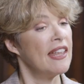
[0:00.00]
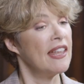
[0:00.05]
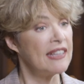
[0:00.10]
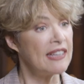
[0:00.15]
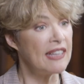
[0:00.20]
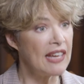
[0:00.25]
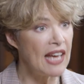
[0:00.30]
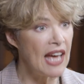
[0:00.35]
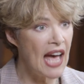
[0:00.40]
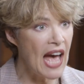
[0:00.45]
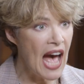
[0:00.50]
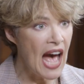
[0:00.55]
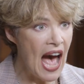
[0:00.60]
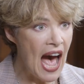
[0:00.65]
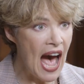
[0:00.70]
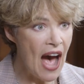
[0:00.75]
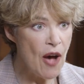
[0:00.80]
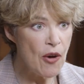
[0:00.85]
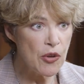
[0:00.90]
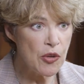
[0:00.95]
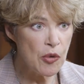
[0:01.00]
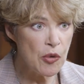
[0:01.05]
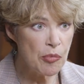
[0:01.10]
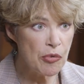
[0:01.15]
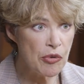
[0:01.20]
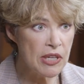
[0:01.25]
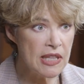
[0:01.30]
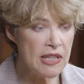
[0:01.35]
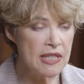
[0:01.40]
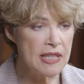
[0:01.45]
Like, how you
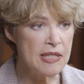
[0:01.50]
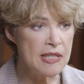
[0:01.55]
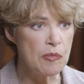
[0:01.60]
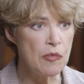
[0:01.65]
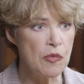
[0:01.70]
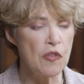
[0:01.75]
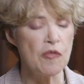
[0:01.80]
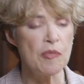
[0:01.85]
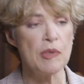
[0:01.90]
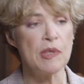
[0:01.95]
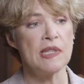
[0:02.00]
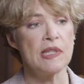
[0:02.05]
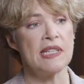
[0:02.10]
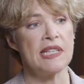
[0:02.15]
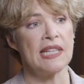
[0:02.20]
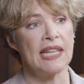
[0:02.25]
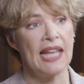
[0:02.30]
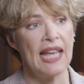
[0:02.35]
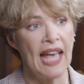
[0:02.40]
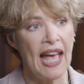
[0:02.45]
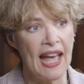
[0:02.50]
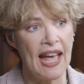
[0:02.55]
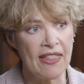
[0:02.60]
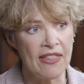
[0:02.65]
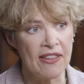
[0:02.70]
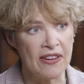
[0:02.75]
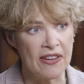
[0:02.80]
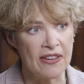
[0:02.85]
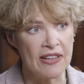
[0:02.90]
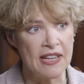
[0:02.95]
bring these movements
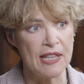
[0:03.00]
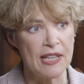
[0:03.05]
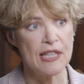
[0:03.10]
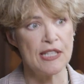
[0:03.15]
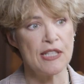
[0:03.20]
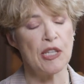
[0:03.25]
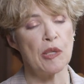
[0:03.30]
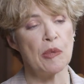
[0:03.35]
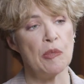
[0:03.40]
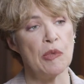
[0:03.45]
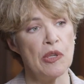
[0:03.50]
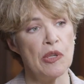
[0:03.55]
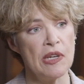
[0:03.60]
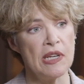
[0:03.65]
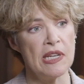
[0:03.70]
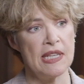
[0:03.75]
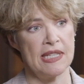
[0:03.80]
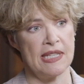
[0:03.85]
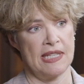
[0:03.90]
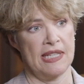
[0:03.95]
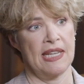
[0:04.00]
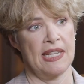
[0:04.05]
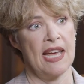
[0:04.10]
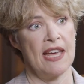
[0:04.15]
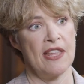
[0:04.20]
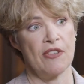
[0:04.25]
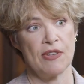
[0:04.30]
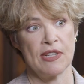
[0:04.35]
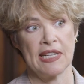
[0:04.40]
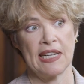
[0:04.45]
together and these communities
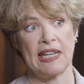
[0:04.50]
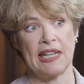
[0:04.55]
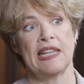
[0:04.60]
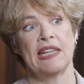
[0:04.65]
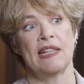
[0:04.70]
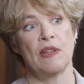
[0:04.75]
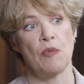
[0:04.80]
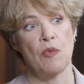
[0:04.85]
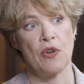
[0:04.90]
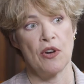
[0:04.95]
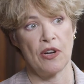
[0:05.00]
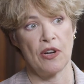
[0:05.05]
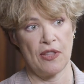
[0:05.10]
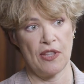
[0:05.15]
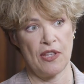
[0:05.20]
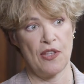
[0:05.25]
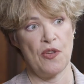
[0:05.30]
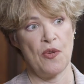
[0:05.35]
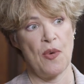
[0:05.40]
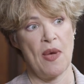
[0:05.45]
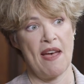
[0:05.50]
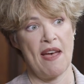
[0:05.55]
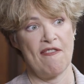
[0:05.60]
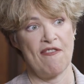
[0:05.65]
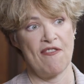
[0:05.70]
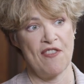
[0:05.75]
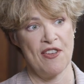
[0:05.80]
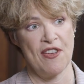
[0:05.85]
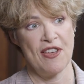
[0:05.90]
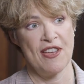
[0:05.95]
together is clearly the work that you have